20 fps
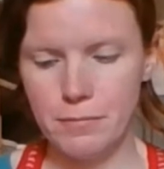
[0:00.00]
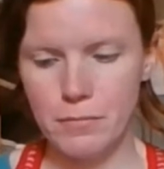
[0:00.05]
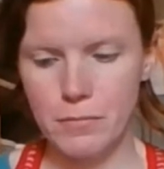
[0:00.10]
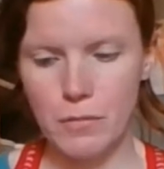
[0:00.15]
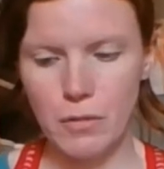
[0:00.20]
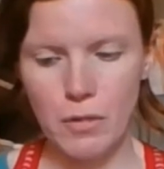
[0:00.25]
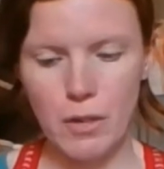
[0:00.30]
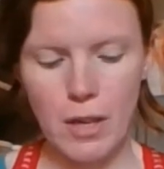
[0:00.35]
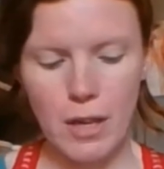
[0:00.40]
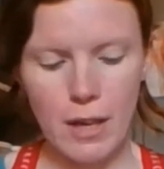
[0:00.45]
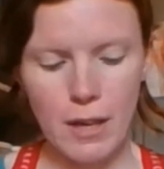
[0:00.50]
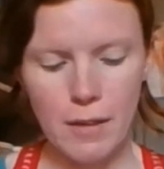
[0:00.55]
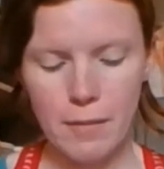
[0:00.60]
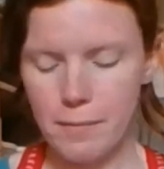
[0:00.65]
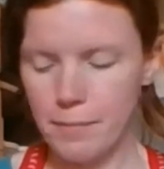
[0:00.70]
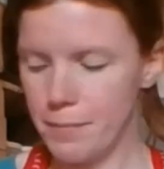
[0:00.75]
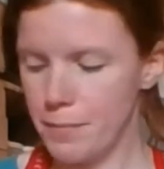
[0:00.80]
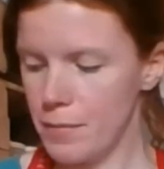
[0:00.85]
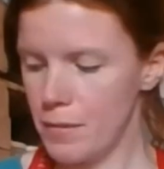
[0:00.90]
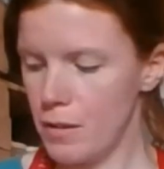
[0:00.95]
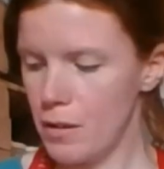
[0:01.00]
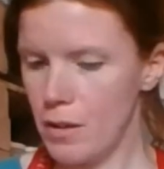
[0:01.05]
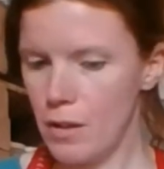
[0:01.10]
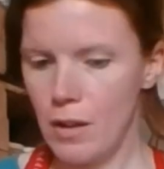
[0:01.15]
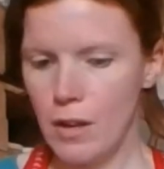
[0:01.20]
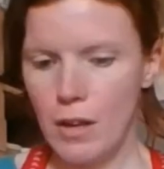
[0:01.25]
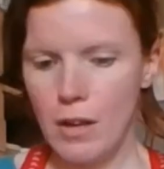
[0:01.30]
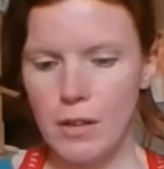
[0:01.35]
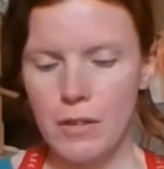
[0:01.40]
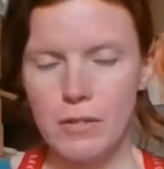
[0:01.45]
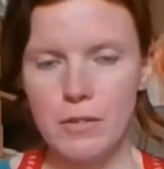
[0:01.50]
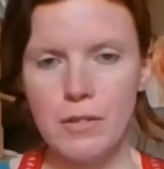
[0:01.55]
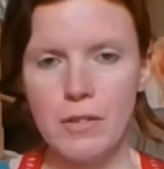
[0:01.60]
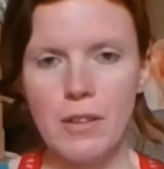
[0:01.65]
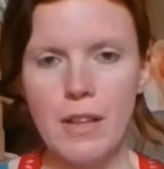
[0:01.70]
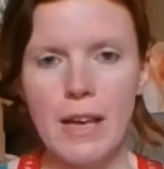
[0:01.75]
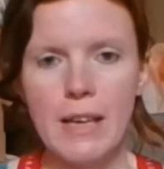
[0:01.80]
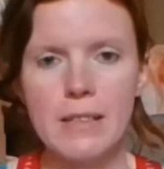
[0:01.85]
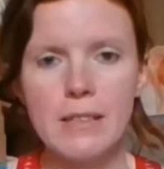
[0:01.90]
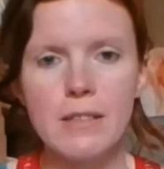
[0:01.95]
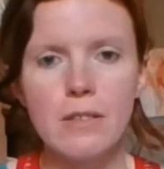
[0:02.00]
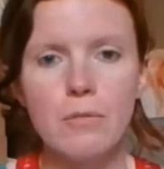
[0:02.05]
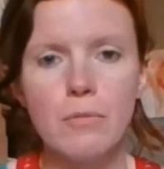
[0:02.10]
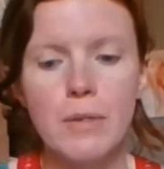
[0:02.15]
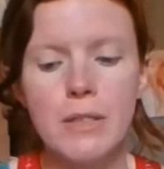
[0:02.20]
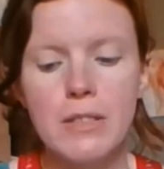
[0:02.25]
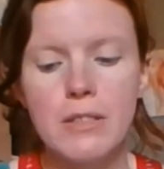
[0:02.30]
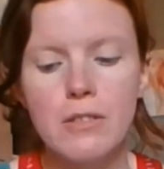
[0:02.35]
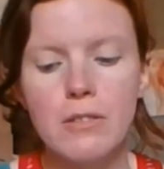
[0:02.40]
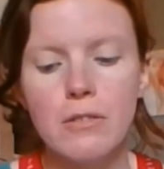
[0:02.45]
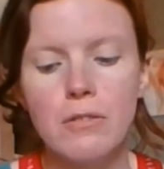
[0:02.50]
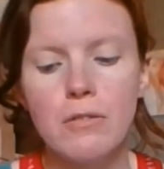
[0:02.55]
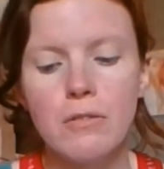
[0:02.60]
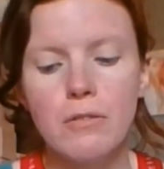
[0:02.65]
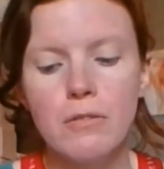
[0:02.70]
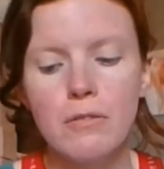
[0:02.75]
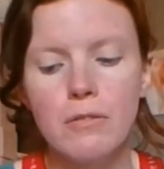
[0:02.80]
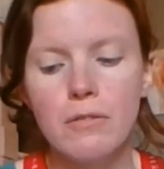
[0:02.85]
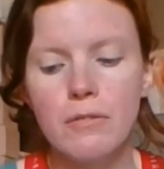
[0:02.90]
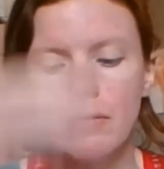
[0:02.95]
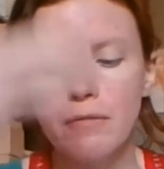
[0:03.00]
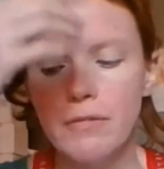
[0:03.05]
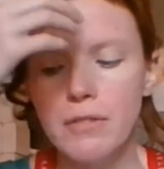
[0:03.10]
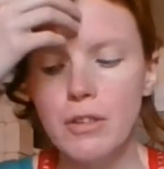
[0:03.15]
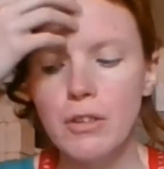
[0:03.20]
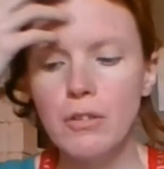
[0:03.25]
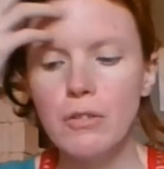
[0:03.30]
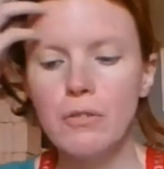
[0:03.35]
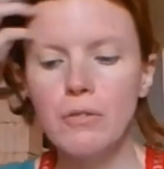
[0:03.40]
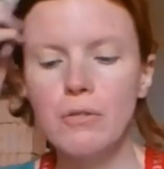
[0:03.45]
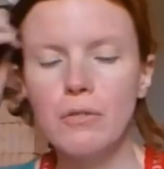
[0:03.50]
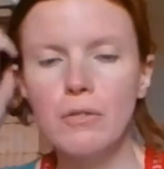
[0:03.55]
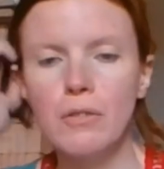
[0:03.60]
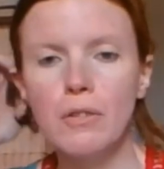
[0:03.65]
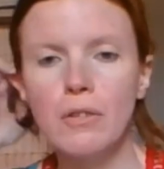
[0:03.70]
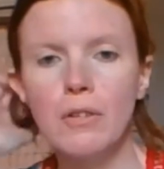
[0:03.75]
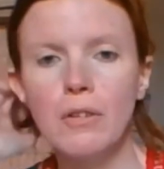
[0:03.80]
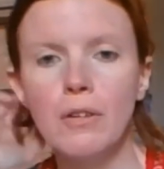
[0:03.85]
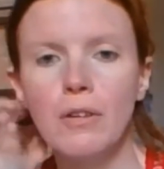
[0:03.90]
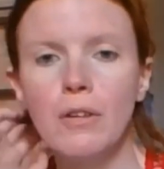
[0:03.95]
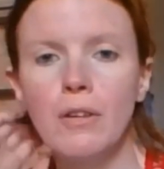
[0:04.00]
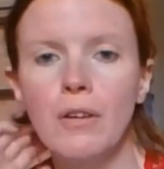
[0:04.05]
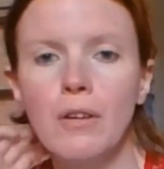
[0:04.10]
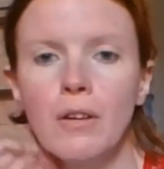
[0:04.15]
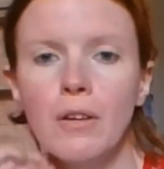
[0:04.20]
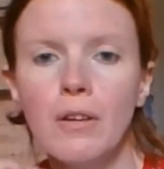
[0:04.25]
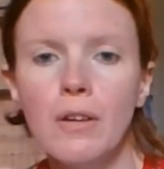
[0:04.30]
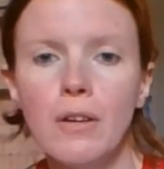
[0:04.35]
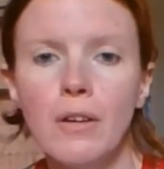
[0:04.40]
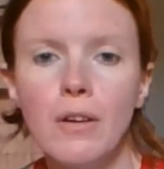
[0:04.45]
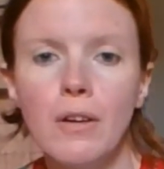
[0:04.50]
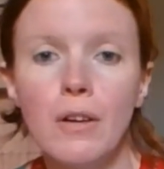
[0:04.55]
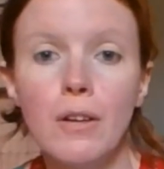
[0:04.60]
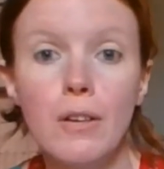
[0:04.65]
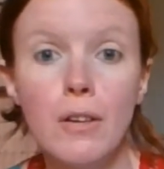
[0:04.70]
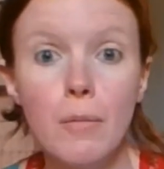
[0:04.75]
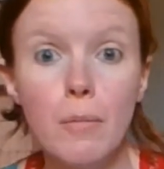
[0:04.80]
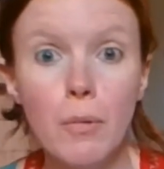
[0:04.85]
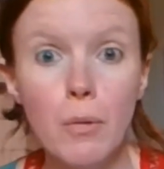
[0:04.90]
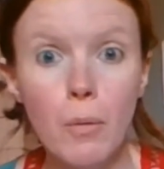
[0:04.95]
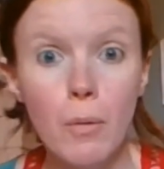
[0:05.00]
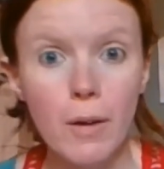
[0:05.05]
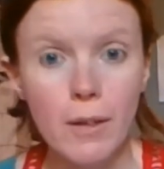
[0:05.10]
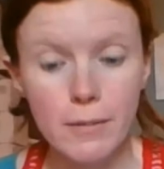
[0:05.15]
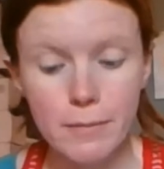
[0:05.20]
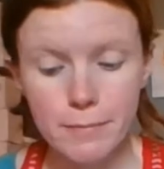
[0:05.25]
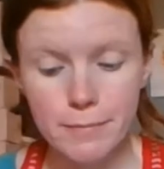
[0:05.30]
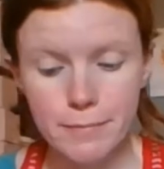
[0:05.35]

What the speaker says: Okay, so that's the window view number 1,